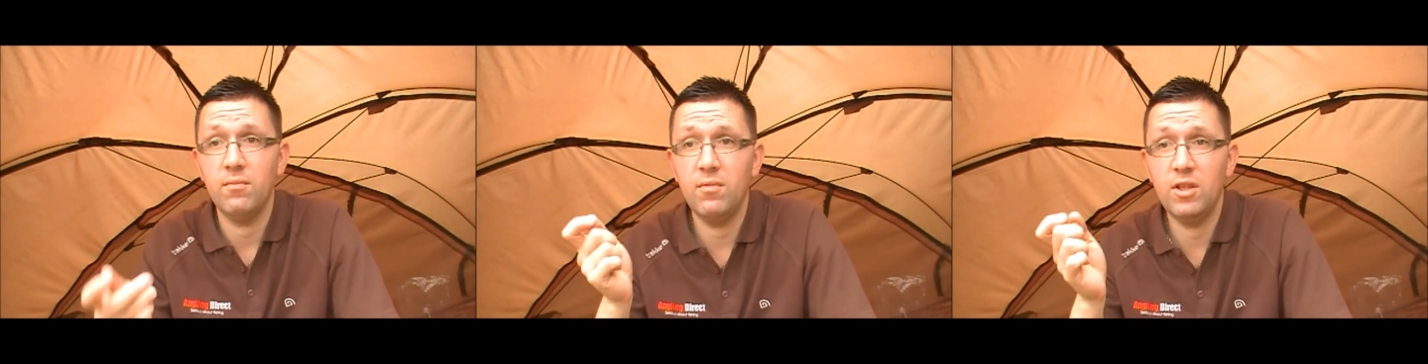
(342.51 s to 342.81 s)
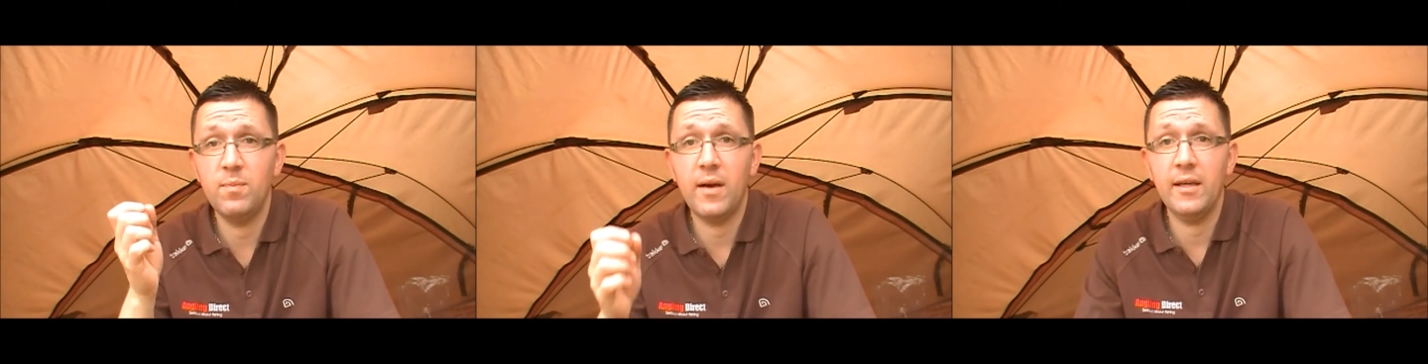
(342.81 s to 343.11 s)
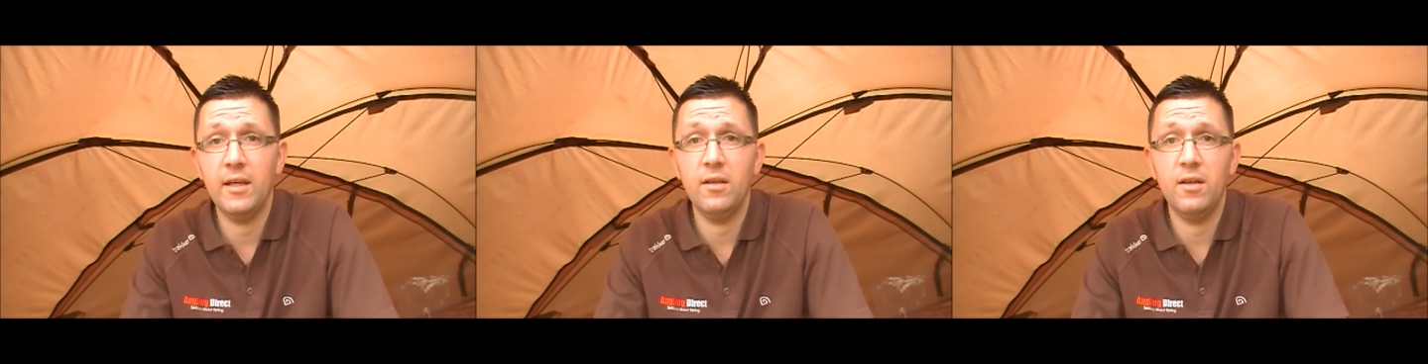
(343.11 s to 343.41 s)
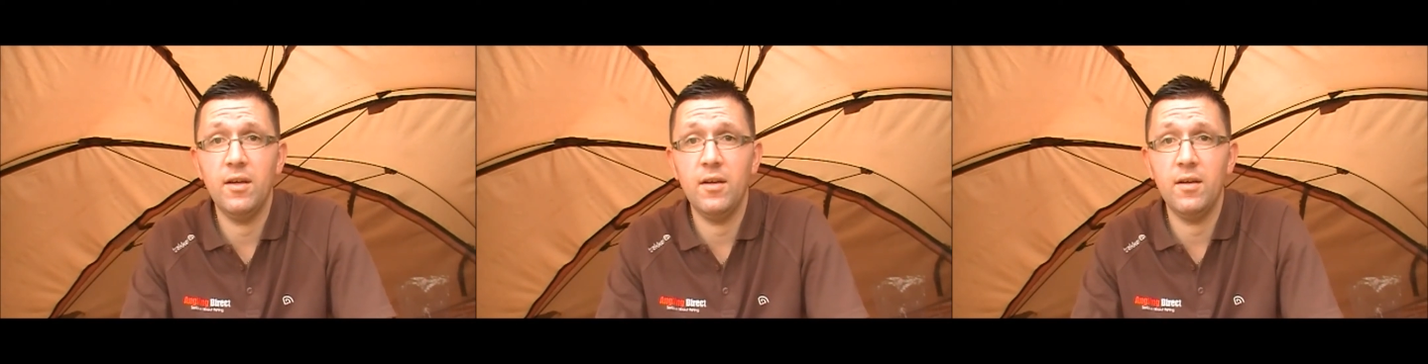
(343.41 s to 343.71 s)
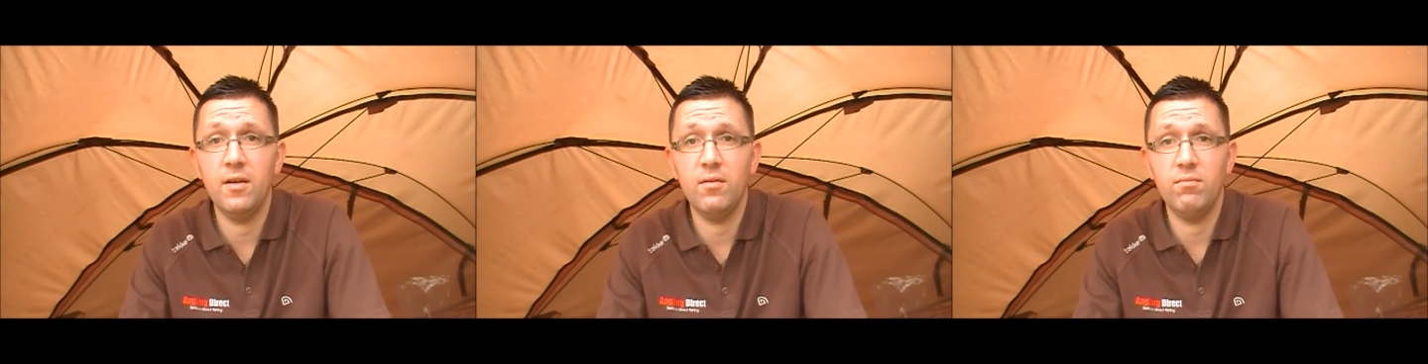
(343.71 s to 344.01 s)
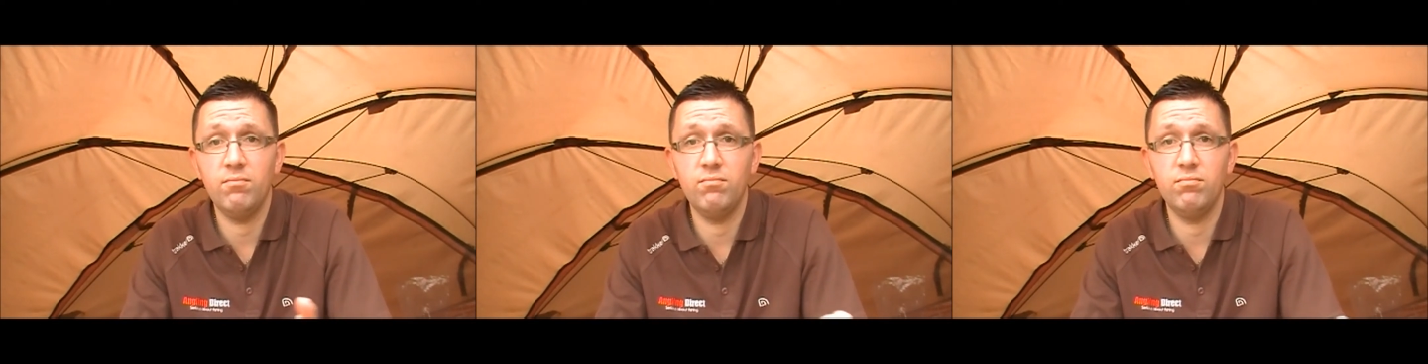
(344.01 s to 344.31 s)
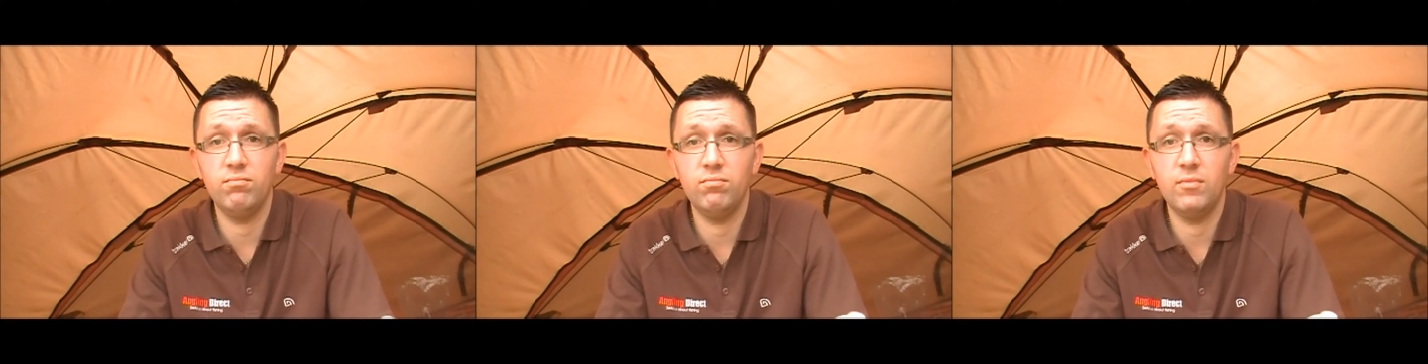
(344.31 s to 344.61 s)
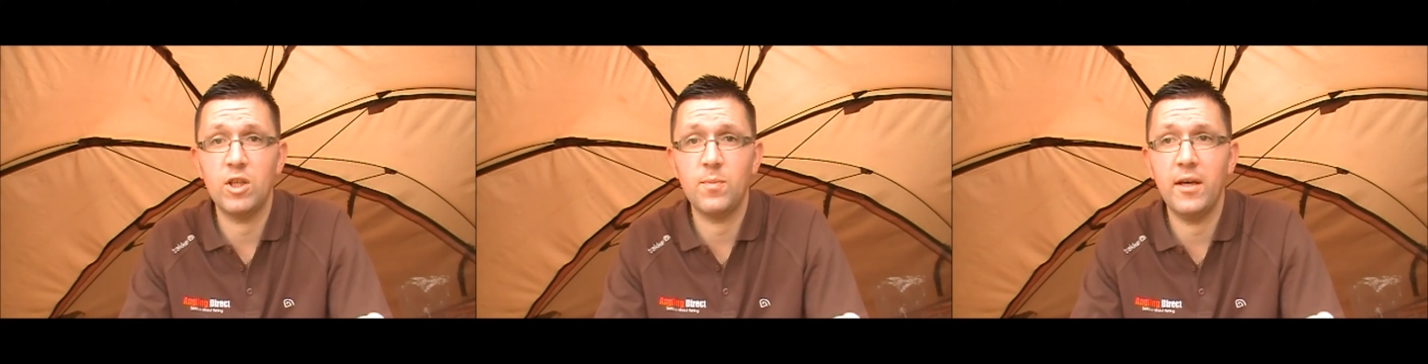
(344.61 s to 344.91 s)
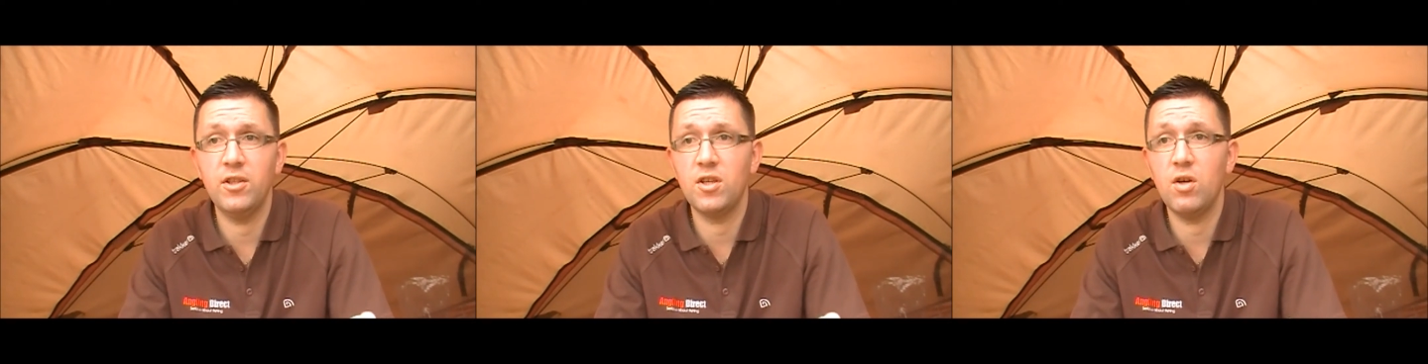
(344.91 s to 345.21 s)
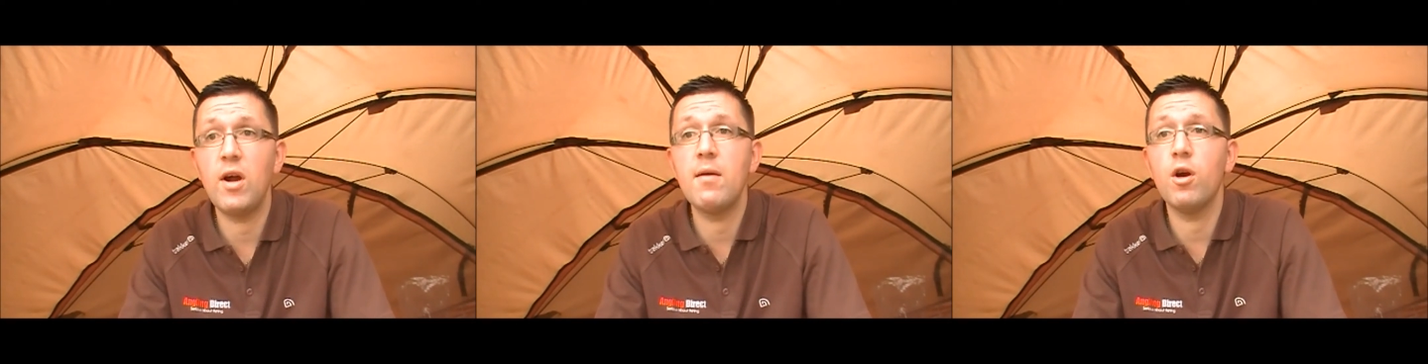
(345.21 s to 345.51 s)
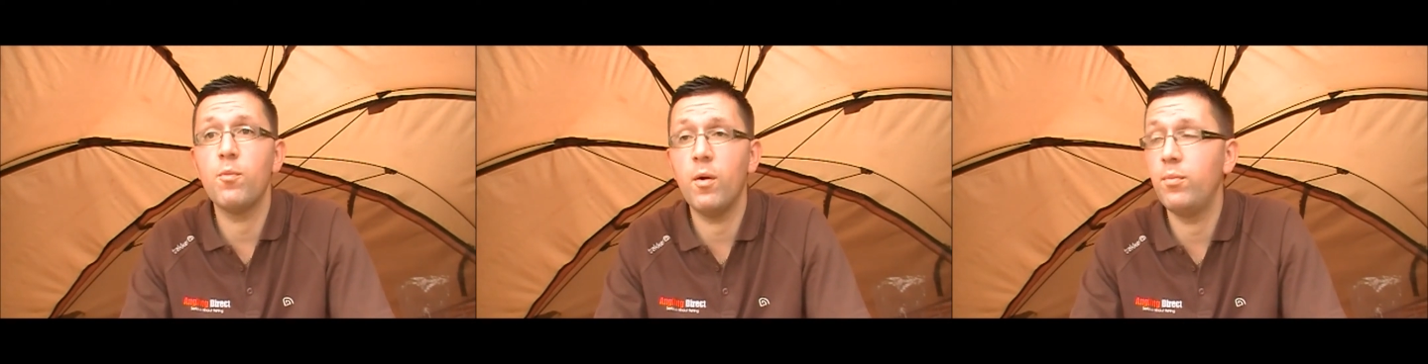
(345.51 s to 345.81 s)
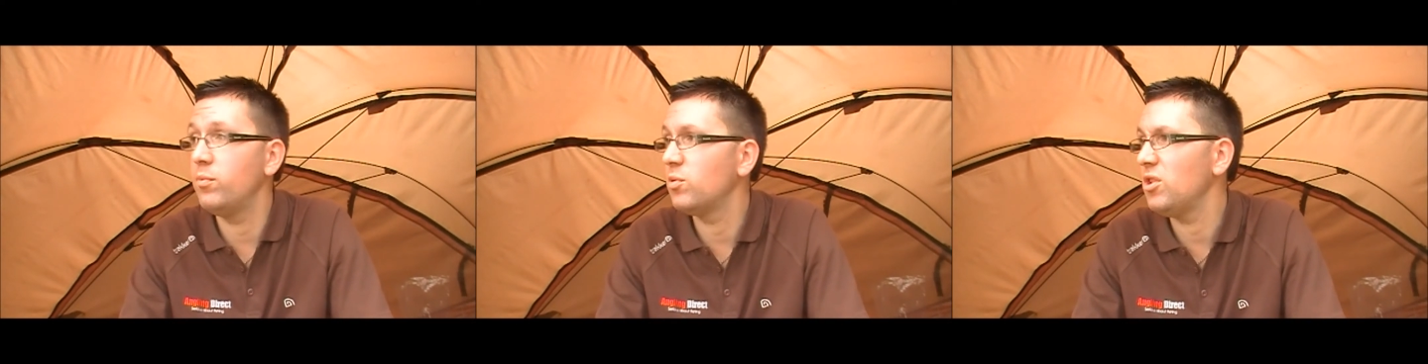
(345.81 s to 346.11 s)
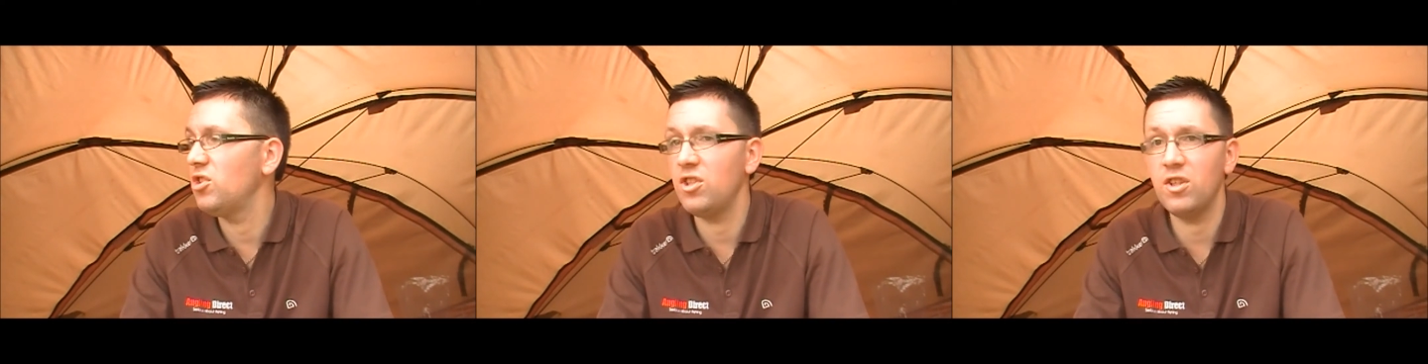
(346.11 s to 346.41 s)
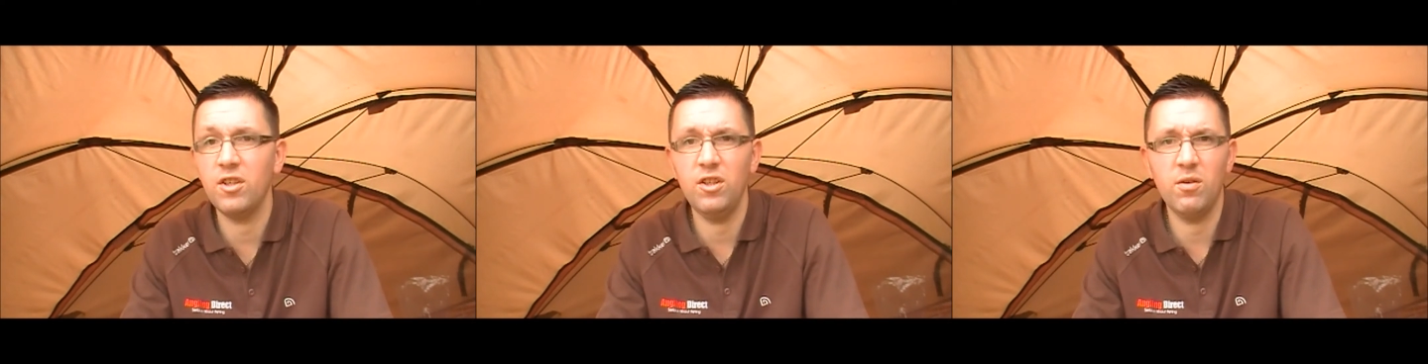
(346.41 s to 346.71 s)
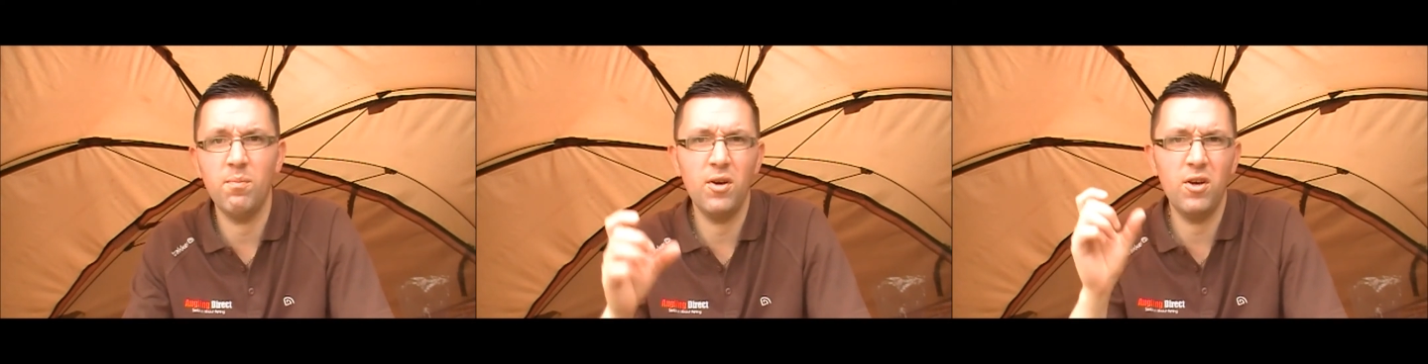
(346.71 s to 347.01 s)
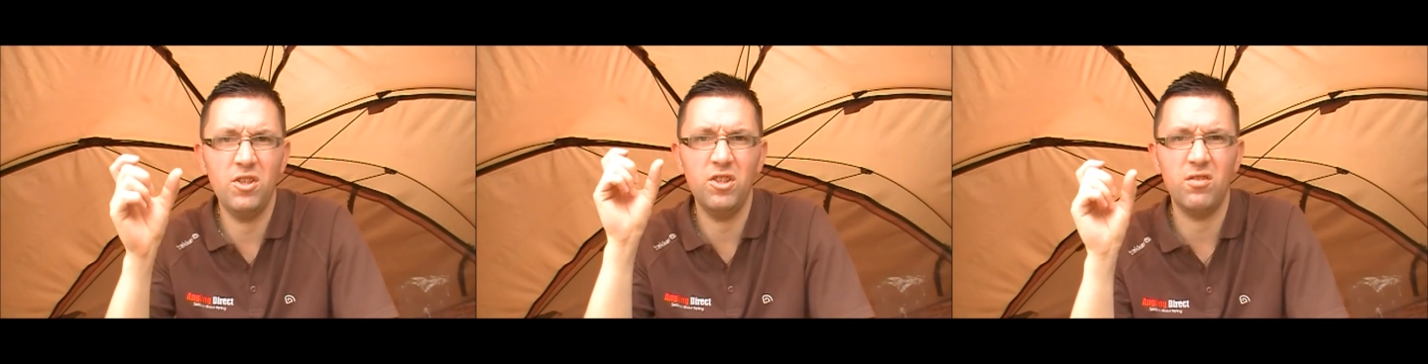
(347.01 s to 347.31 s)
this bait in Nash Bait's rainbow pop-ups, which you can purchase.